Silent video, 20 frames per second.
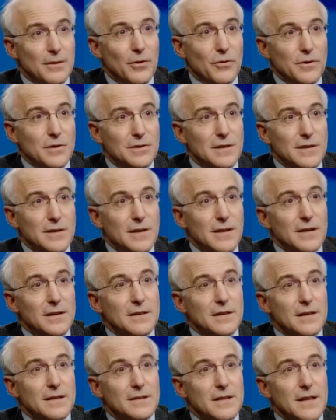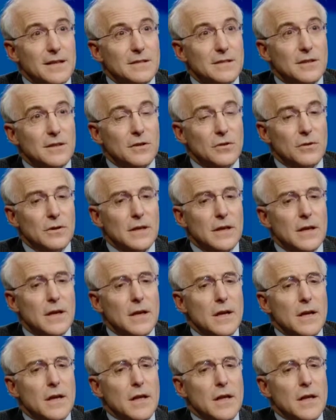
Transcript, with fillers: largely on on that security.